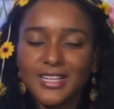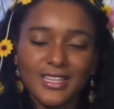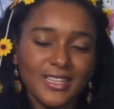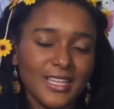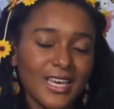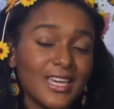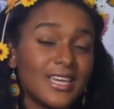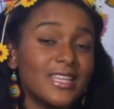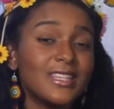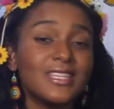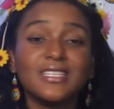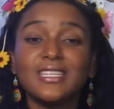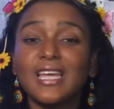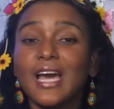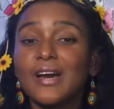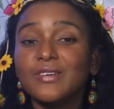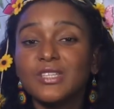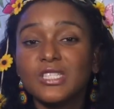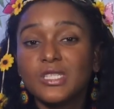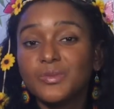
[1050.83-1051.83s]
like in the
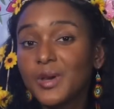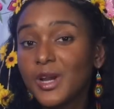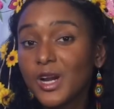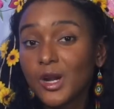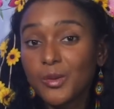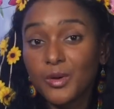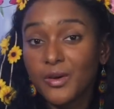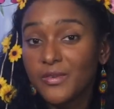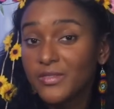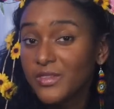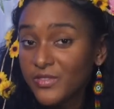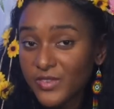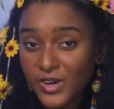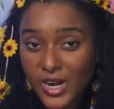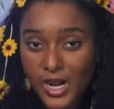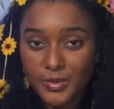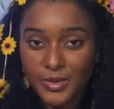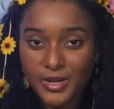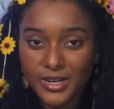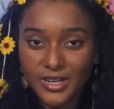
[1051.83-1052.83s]
Taoist parable of the
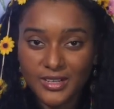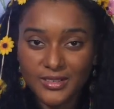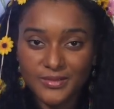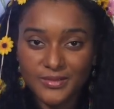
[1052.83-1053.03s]
farmer.